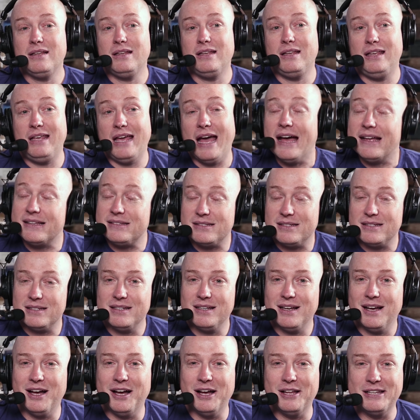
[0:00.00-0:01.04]
yet.
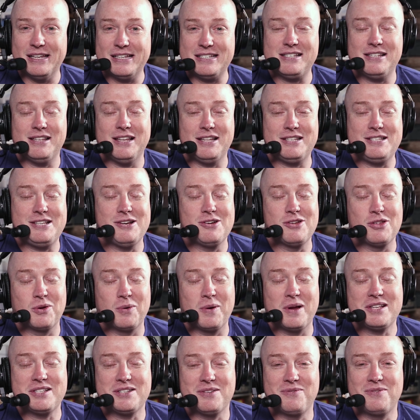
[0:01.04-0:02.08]
Uh, let's let's hear the
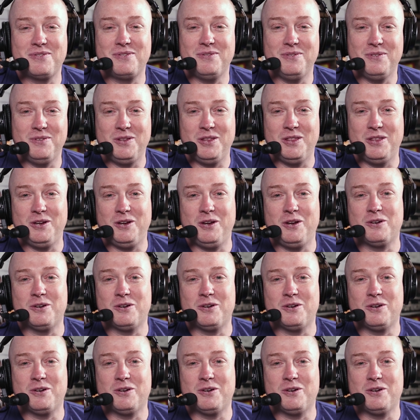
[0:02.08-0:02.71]
rest of the,